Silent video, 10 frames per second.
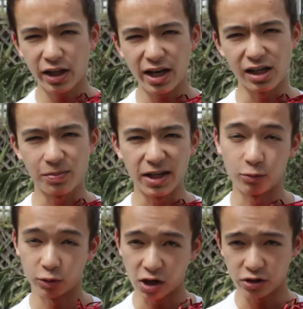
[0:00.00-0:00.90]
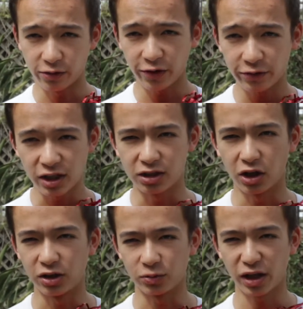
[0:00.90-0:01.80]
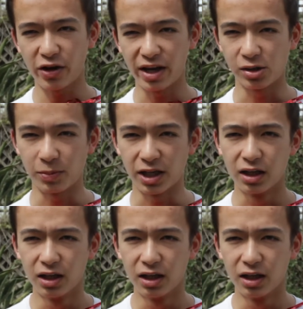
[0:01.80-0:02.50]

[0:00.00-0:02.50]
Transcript: ASB and $115 without ASB.